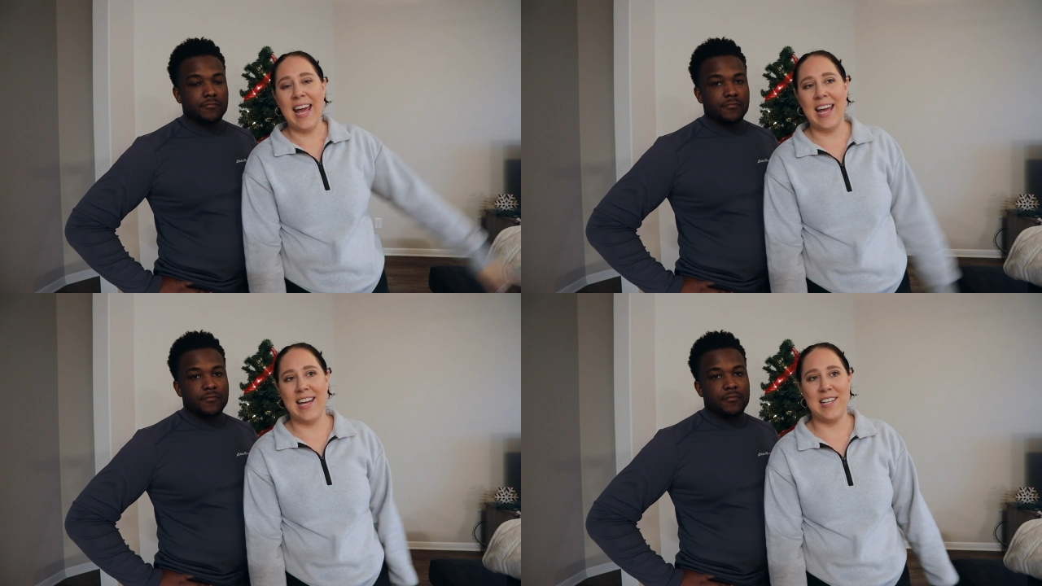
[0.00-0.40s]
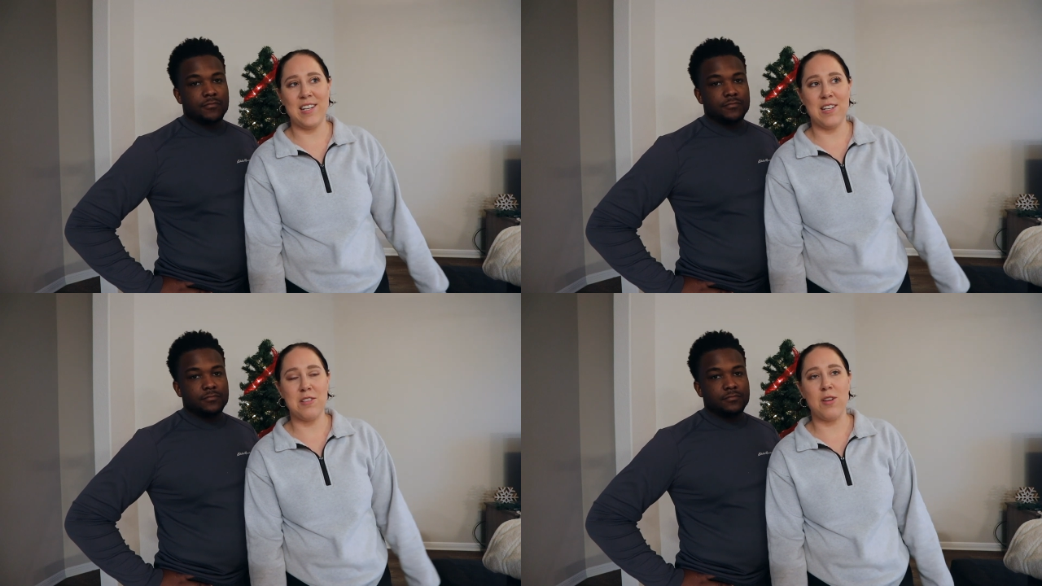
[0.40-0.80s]

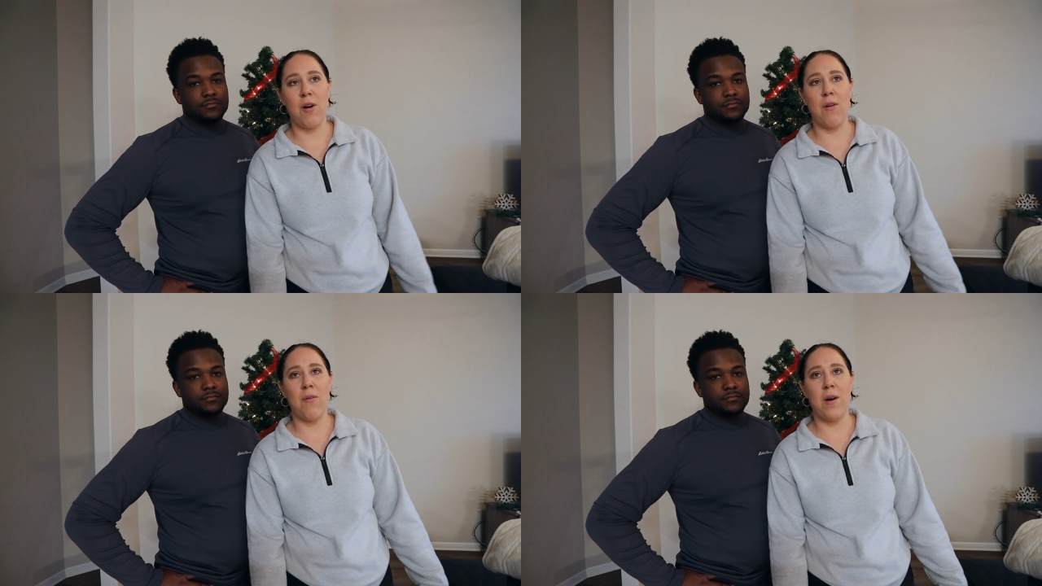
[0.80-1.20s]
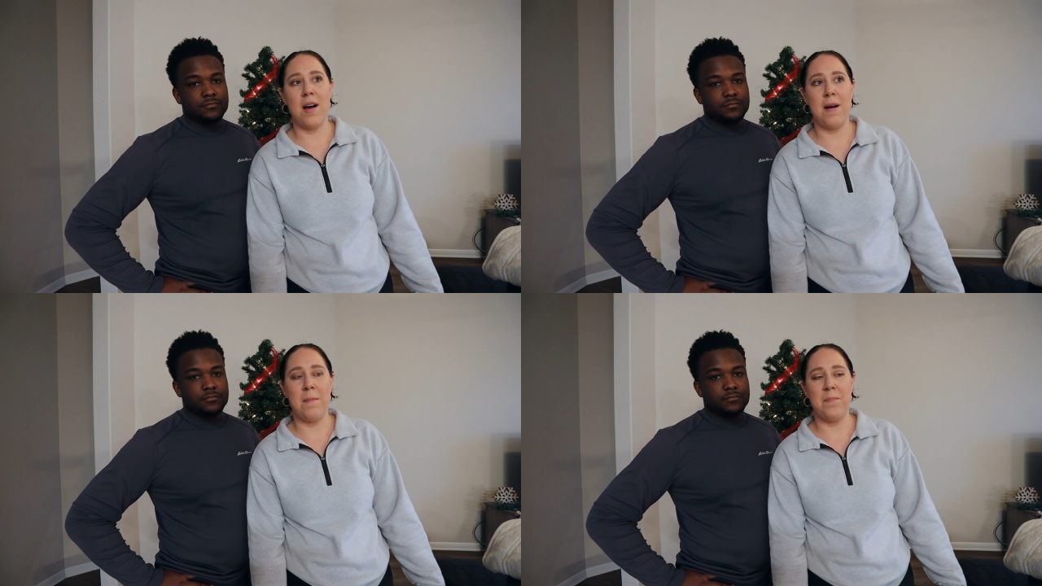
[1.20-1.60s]
Speaker 1: and so
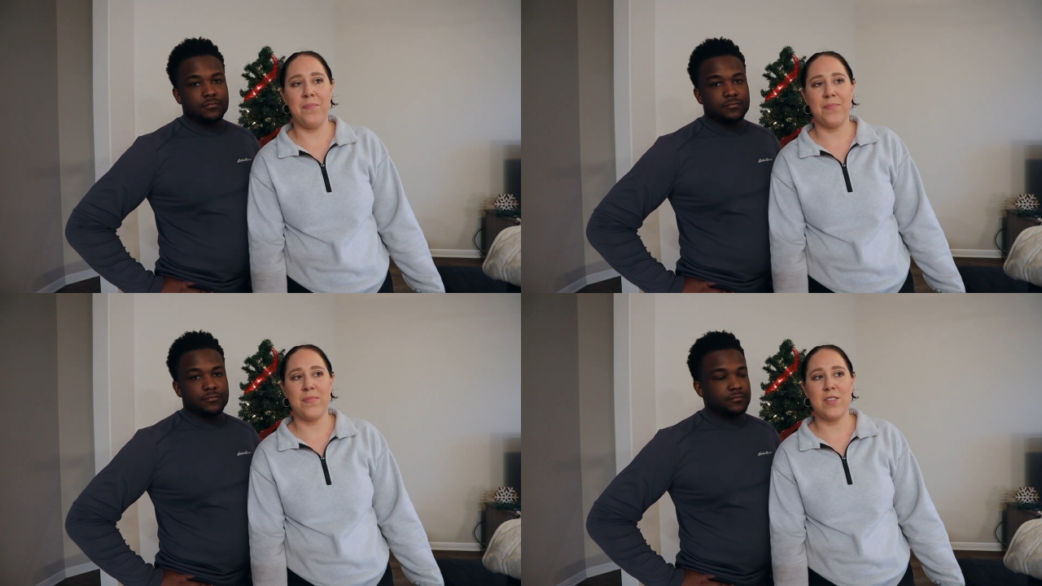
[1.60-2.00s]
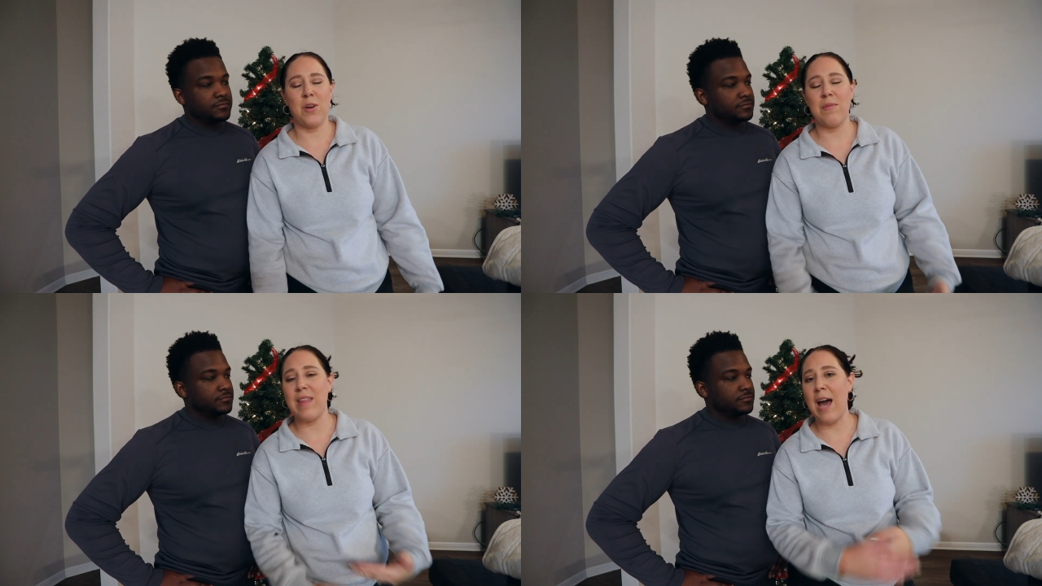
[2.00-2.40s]
um,
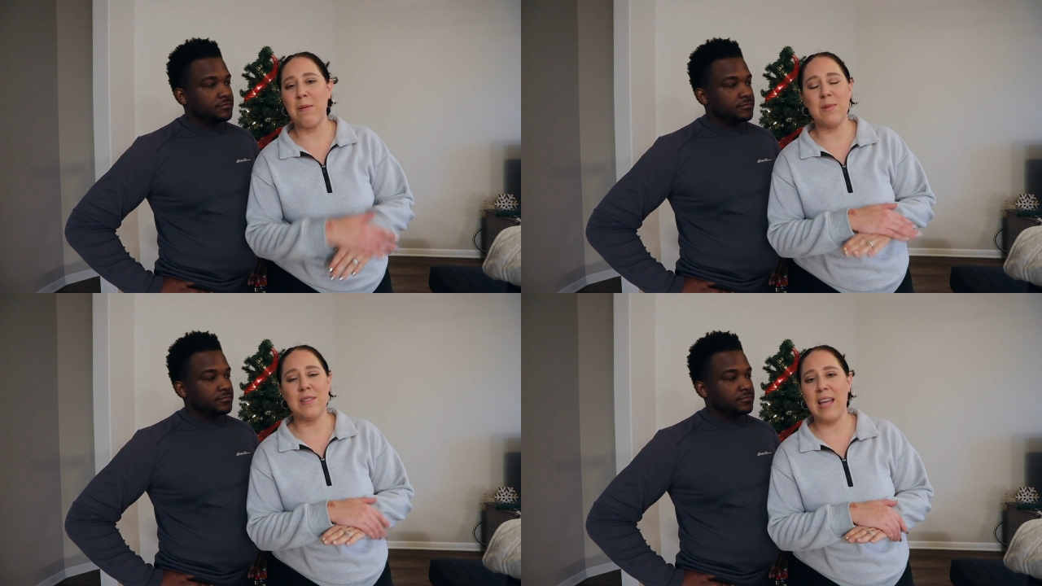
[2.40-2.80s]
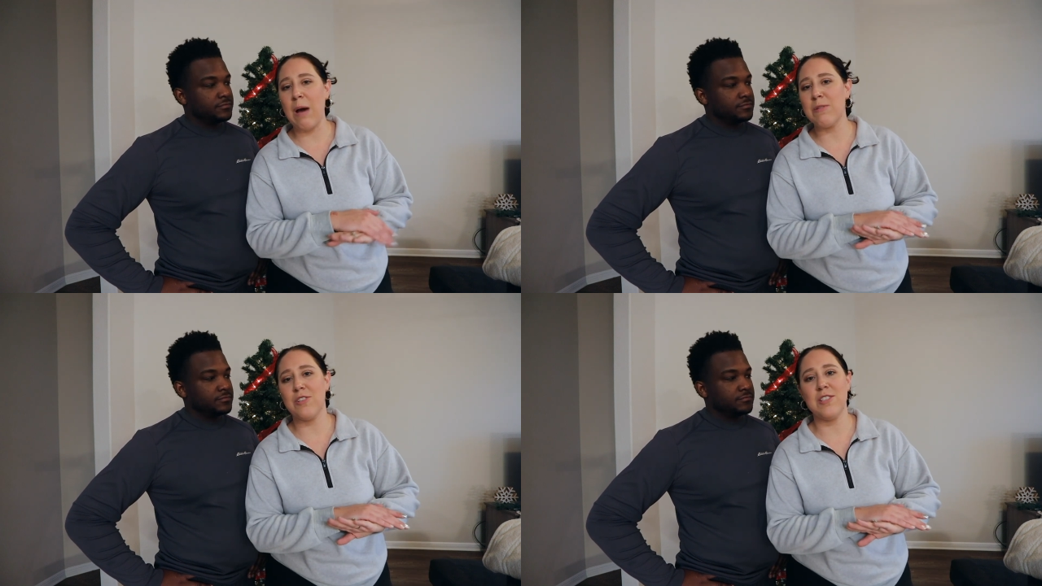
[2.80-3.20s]
so that that
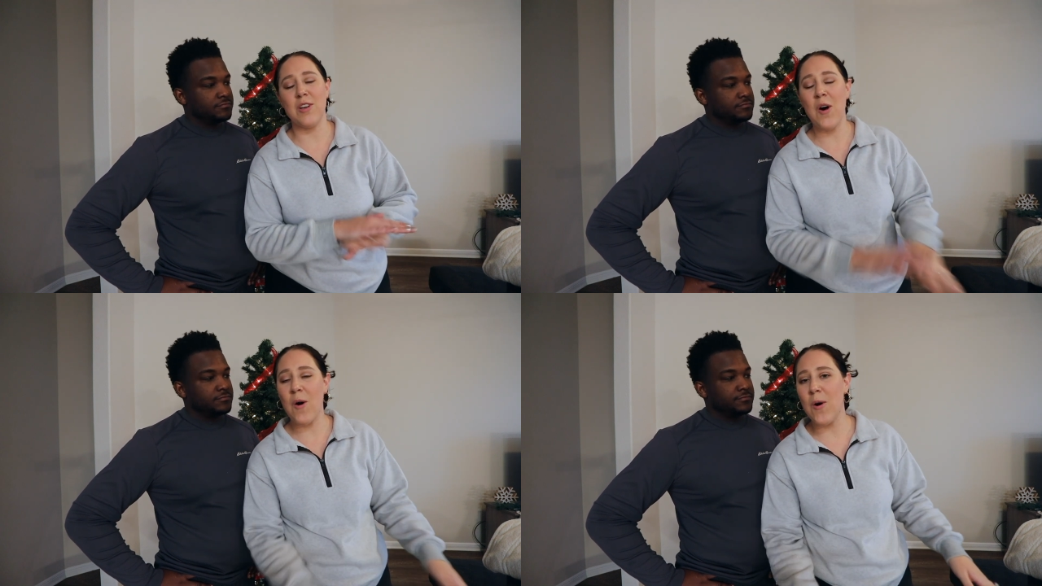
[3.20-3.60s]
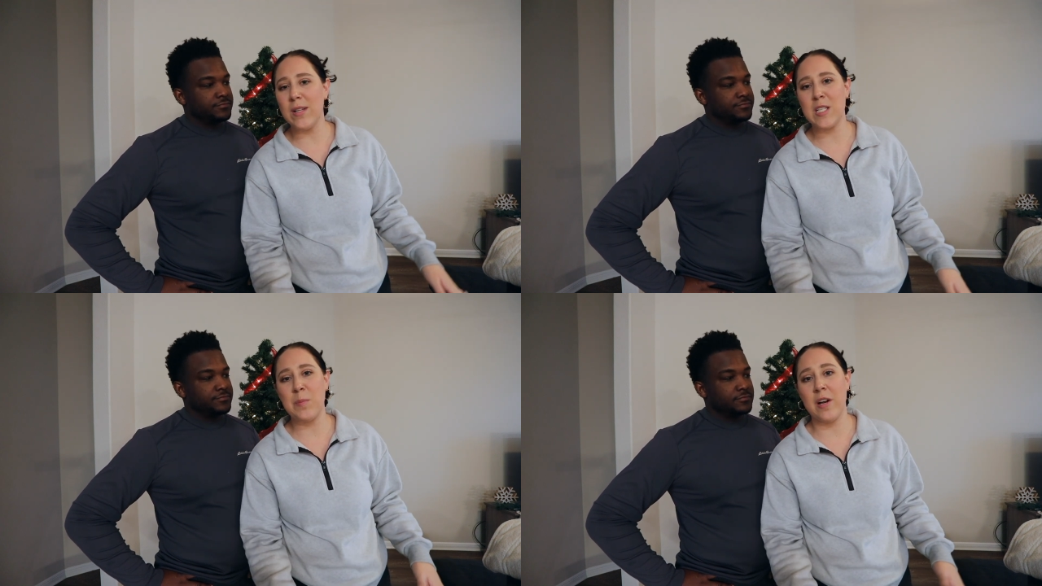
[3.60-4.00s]
was just a whole
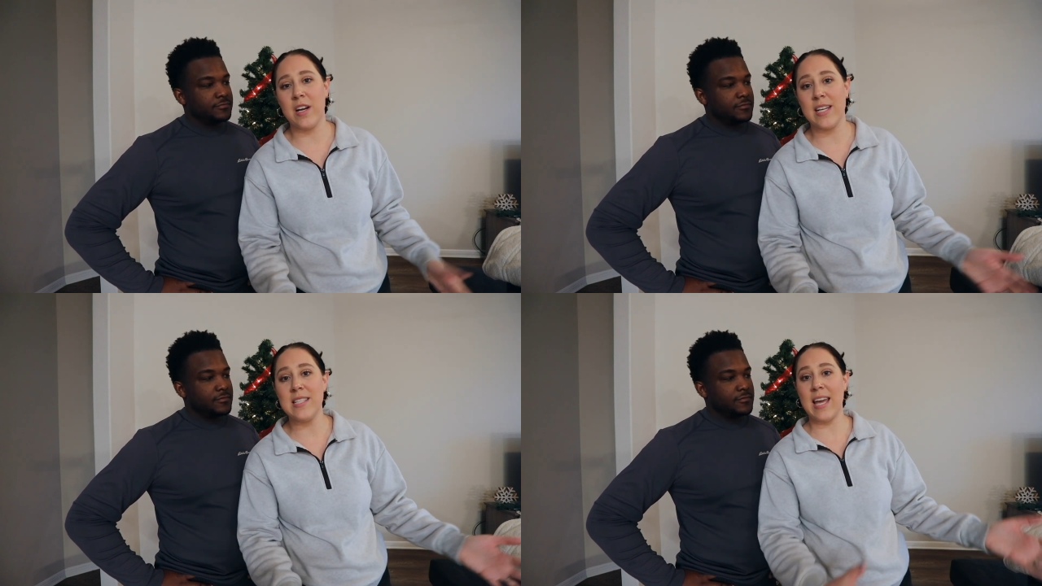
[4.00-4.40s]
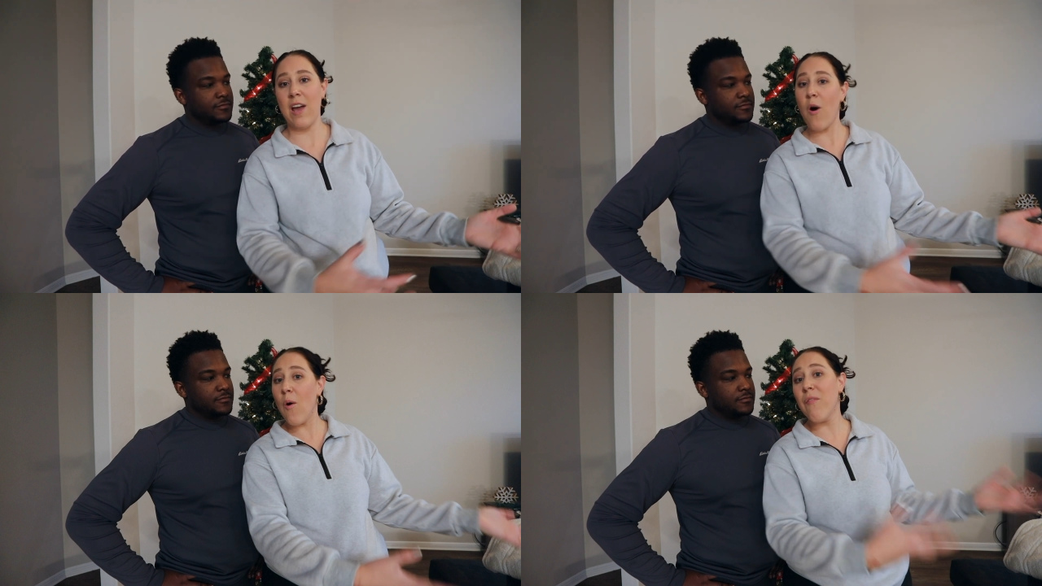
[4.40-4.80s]
experience, a
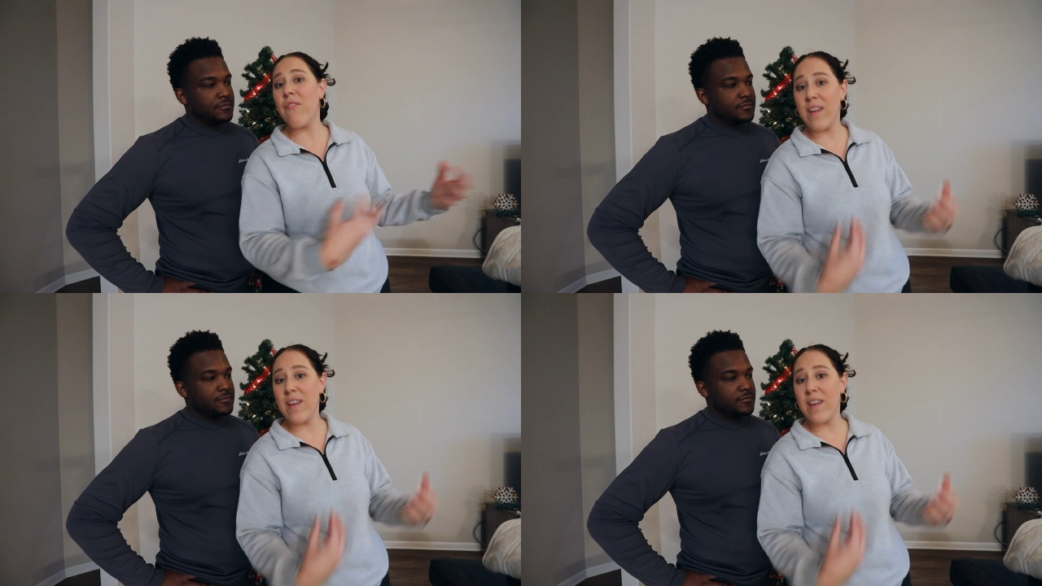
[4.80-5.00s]
whole